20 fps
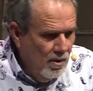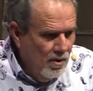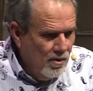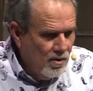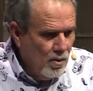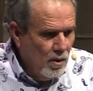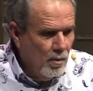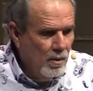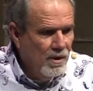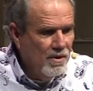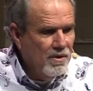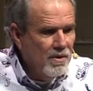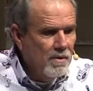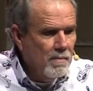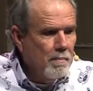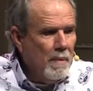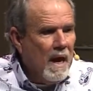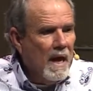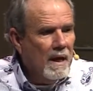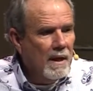So he reaches
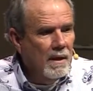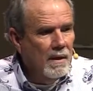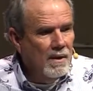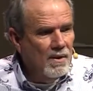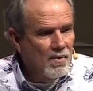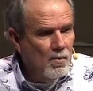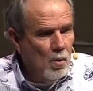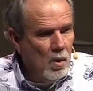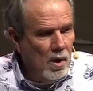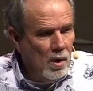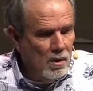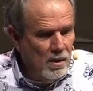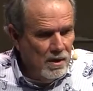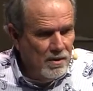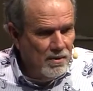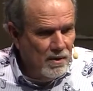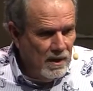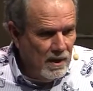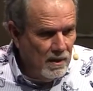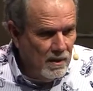back in his wallet
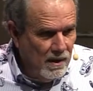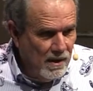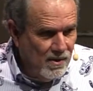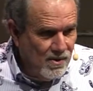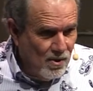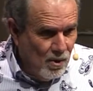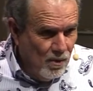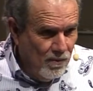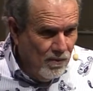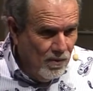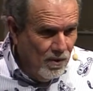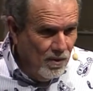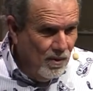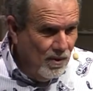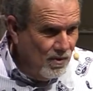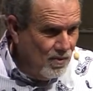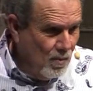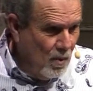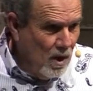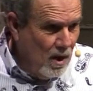and then he leans over to
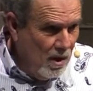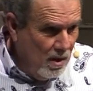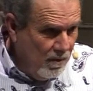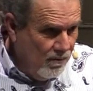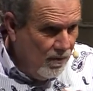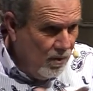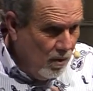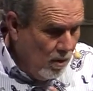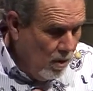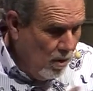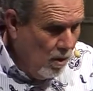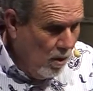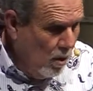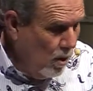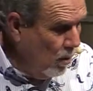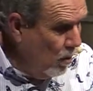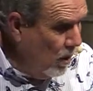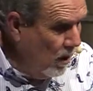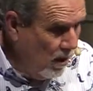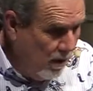his wife or, or,
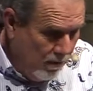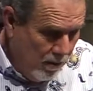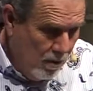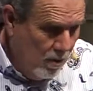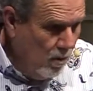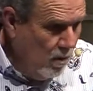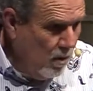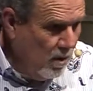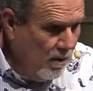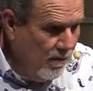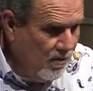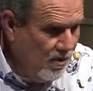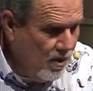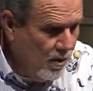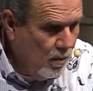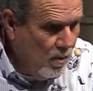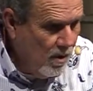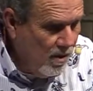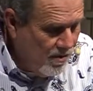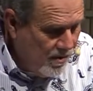or whatever, whoever she
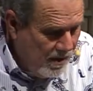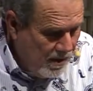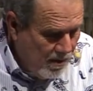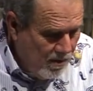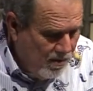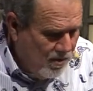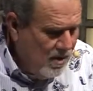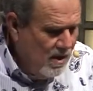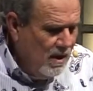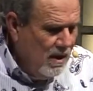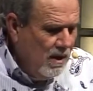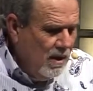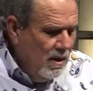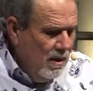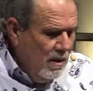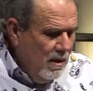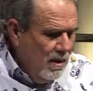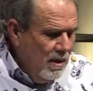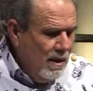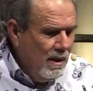was, and he goes,
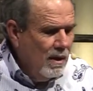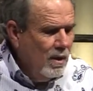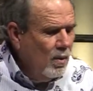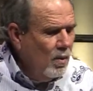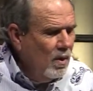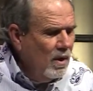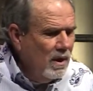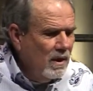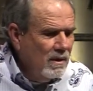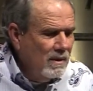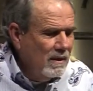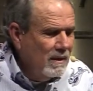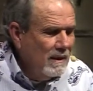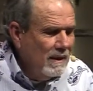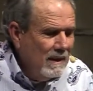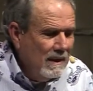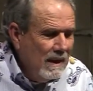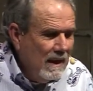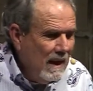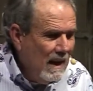You know what?
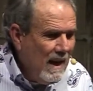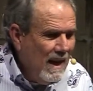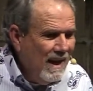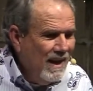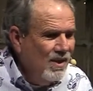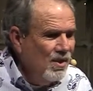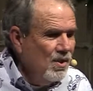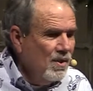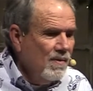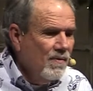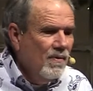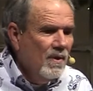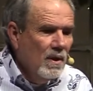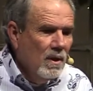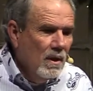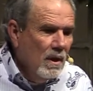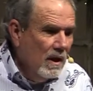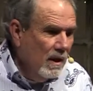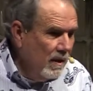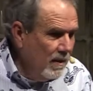I just feel
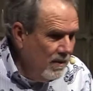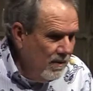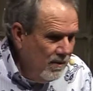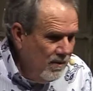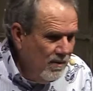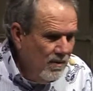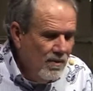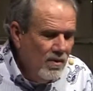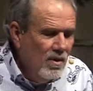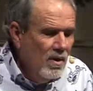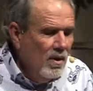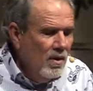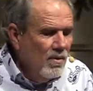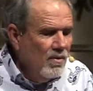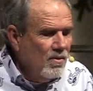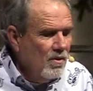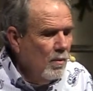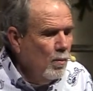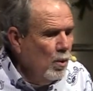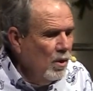like
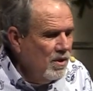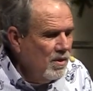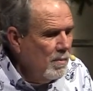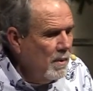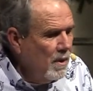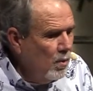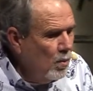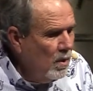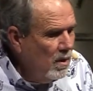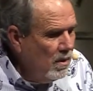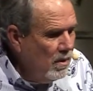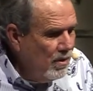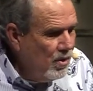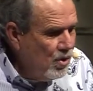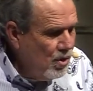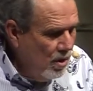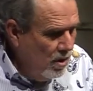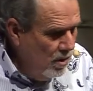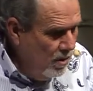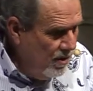someone's been really
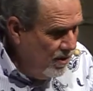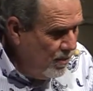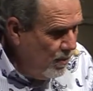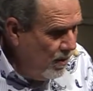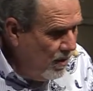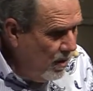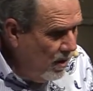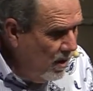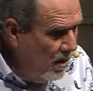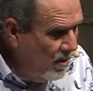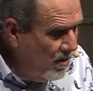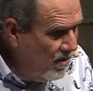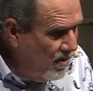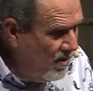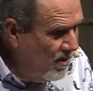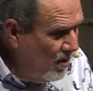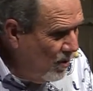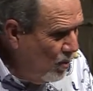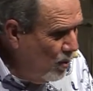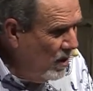generous with us
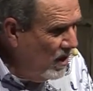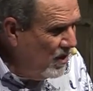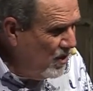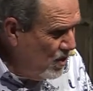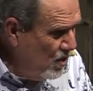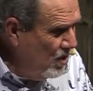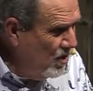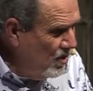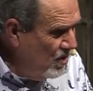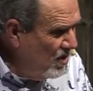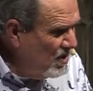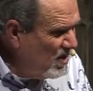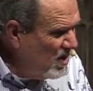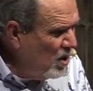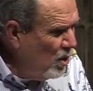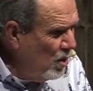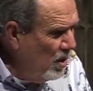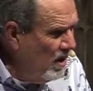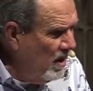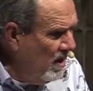that we should just
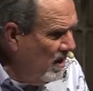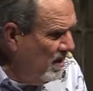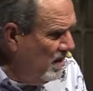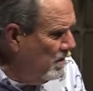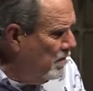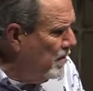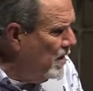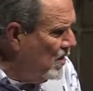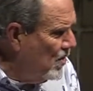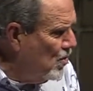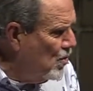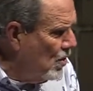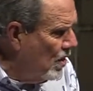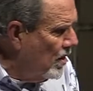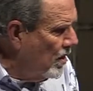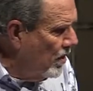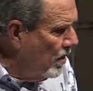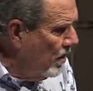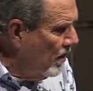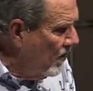go ahead and be
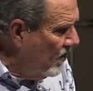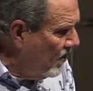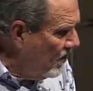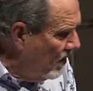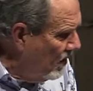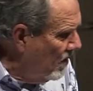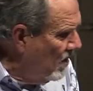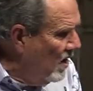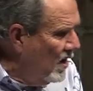generous. And